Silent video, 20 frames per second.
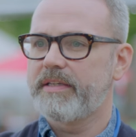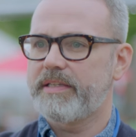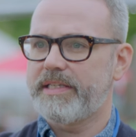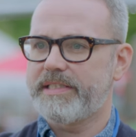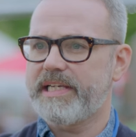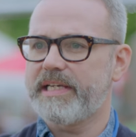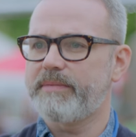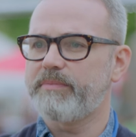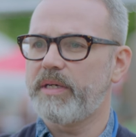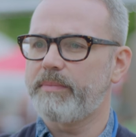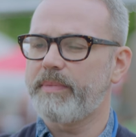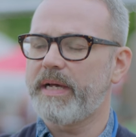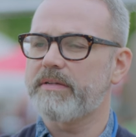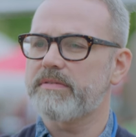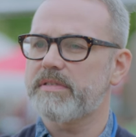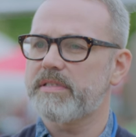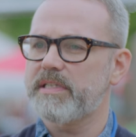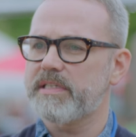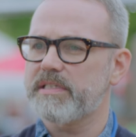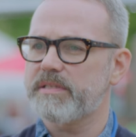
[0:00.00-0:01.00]
they take me
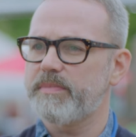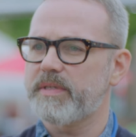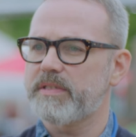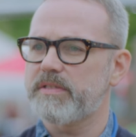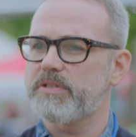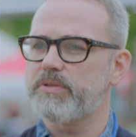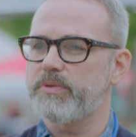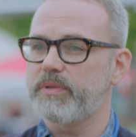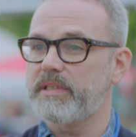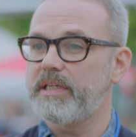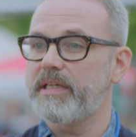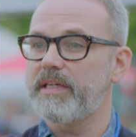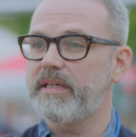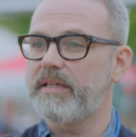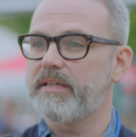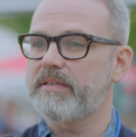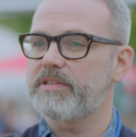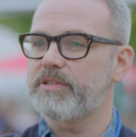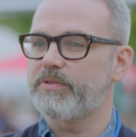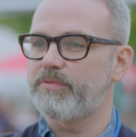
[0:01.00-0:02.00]
about 6 months to a
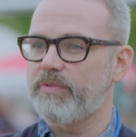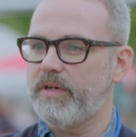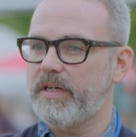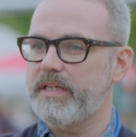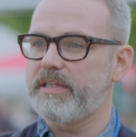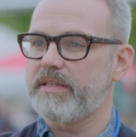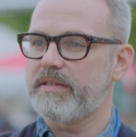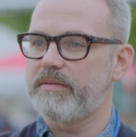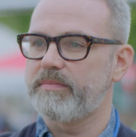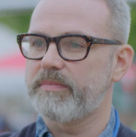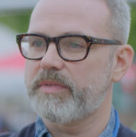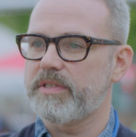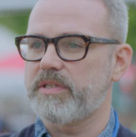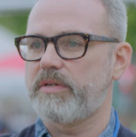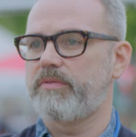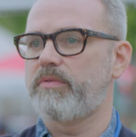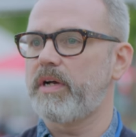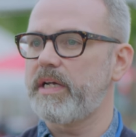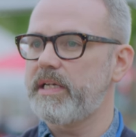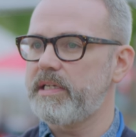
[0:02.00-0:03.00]
year to write them. So
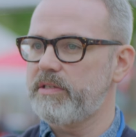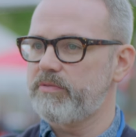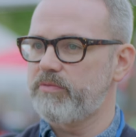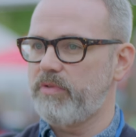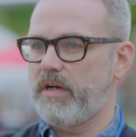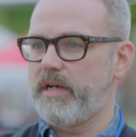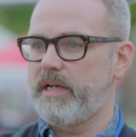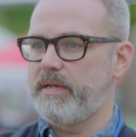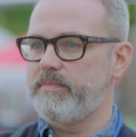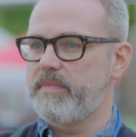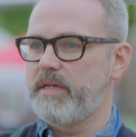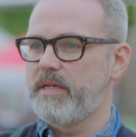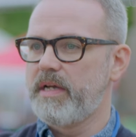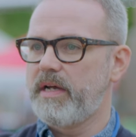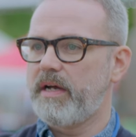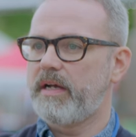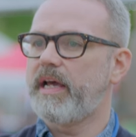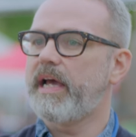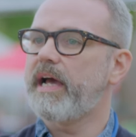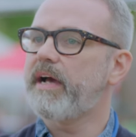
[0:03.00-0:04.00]
I write in rhyme,
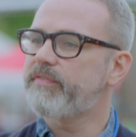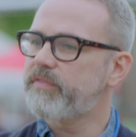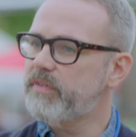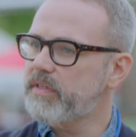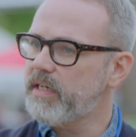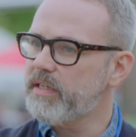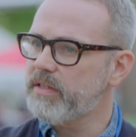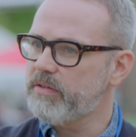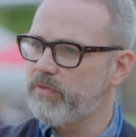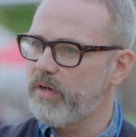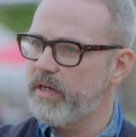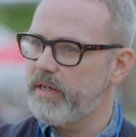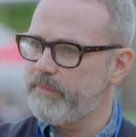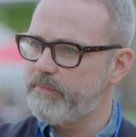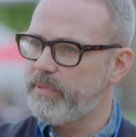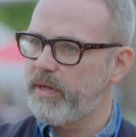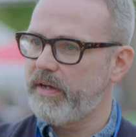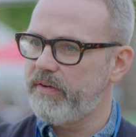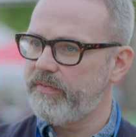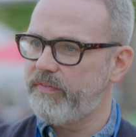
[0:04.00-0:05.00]
and I have to get the rhyme
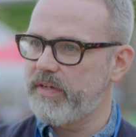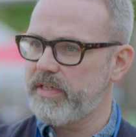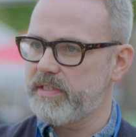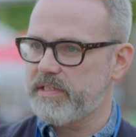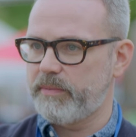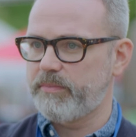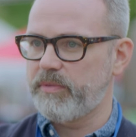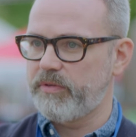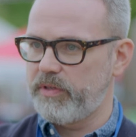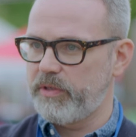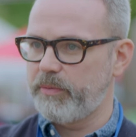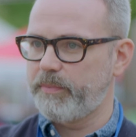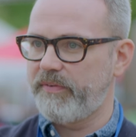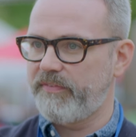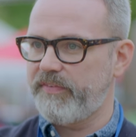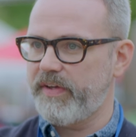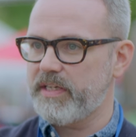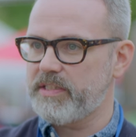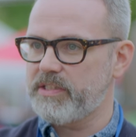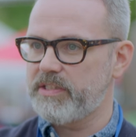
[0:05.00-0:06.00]
perfect. I'm a real
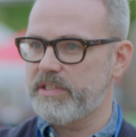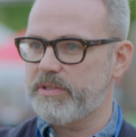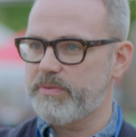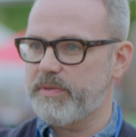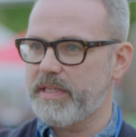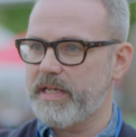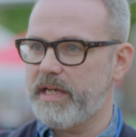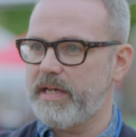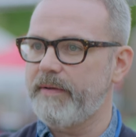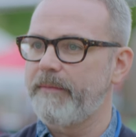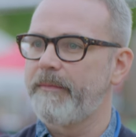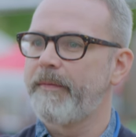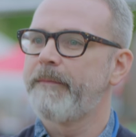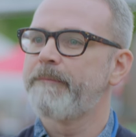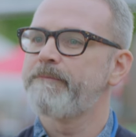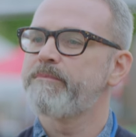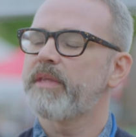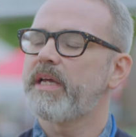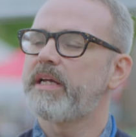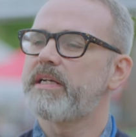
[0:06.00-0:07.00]
perfectionist with that.
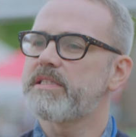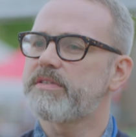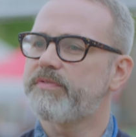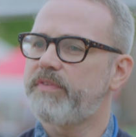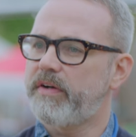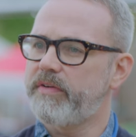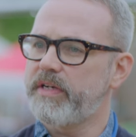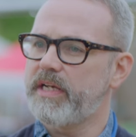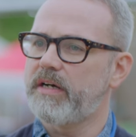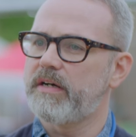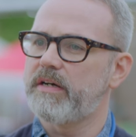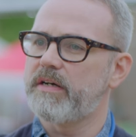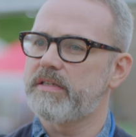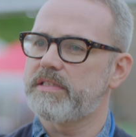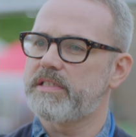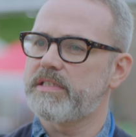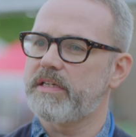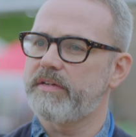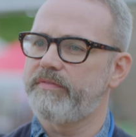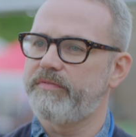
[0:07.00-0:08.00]
And it's very
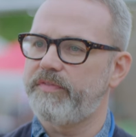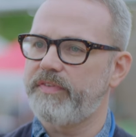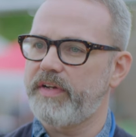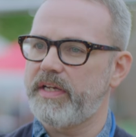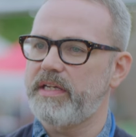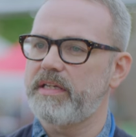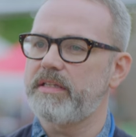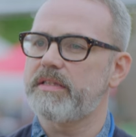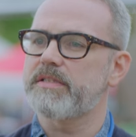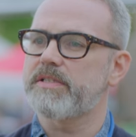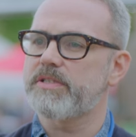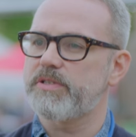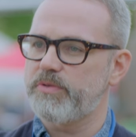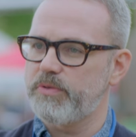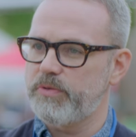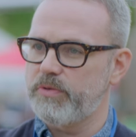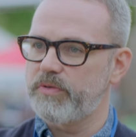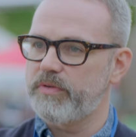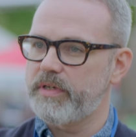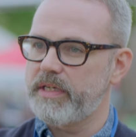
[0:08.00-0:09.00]
hard to convey the
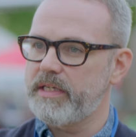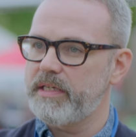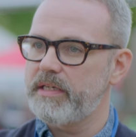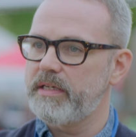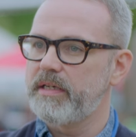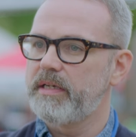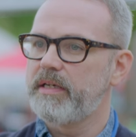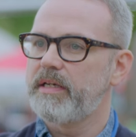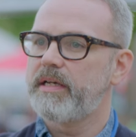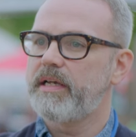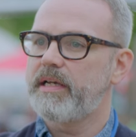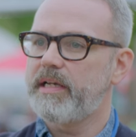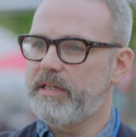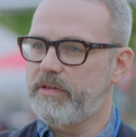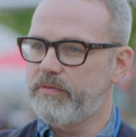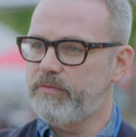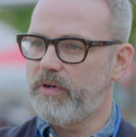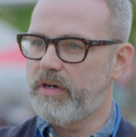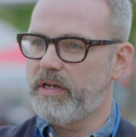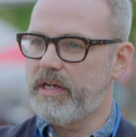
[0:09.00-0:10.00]
story
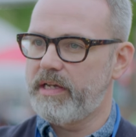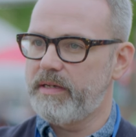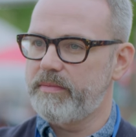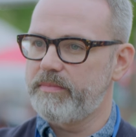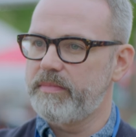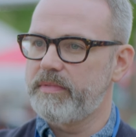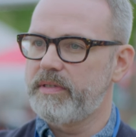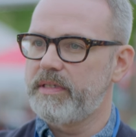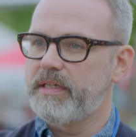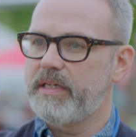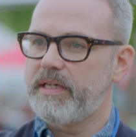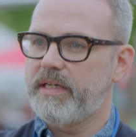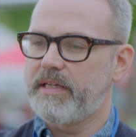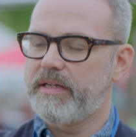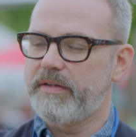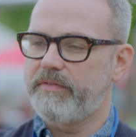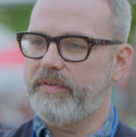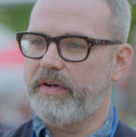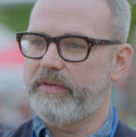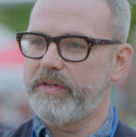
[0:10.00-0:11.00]
in rhyme
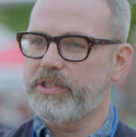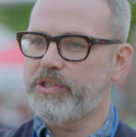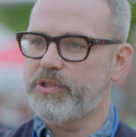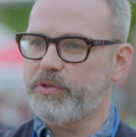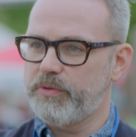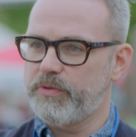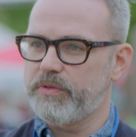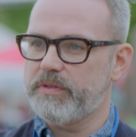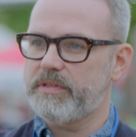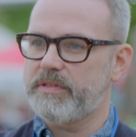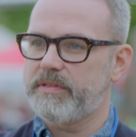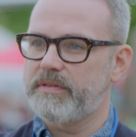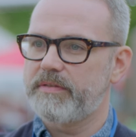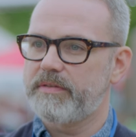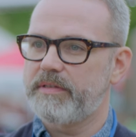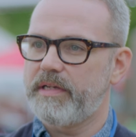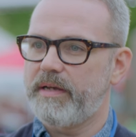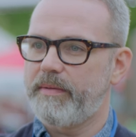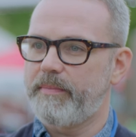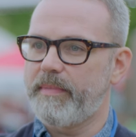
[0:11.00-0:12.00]
in a very short
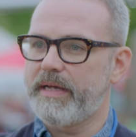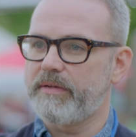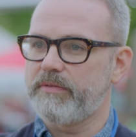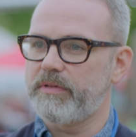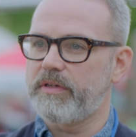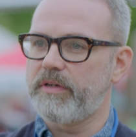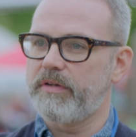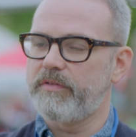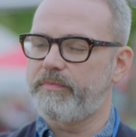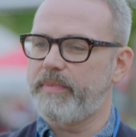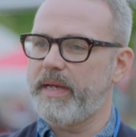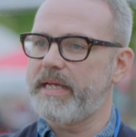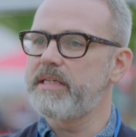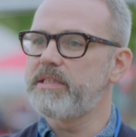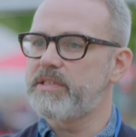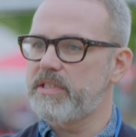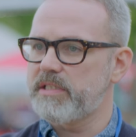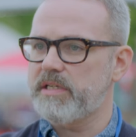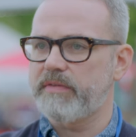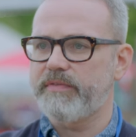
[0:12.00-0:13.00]
amount of
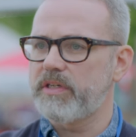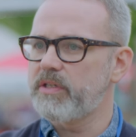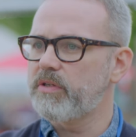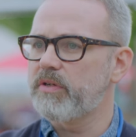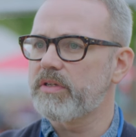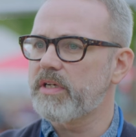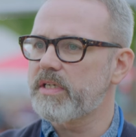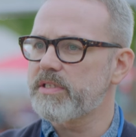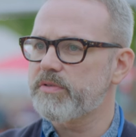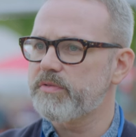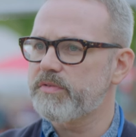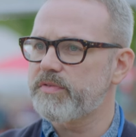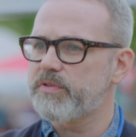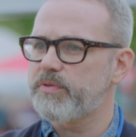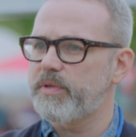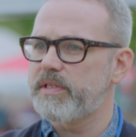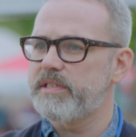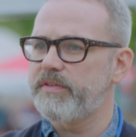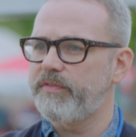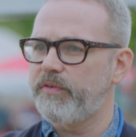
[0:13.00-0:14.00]
pages. I've only got like sort of
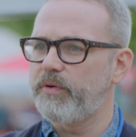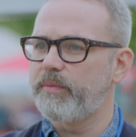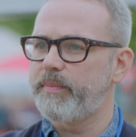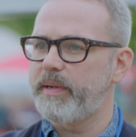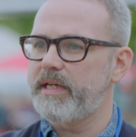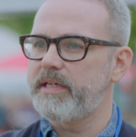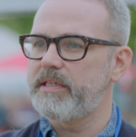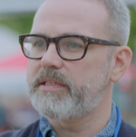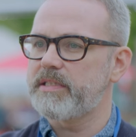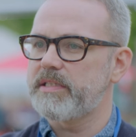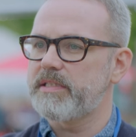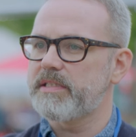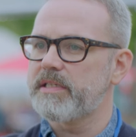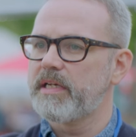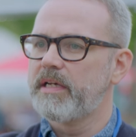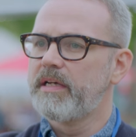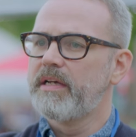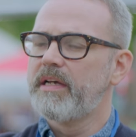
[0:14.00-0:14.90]
24 pages.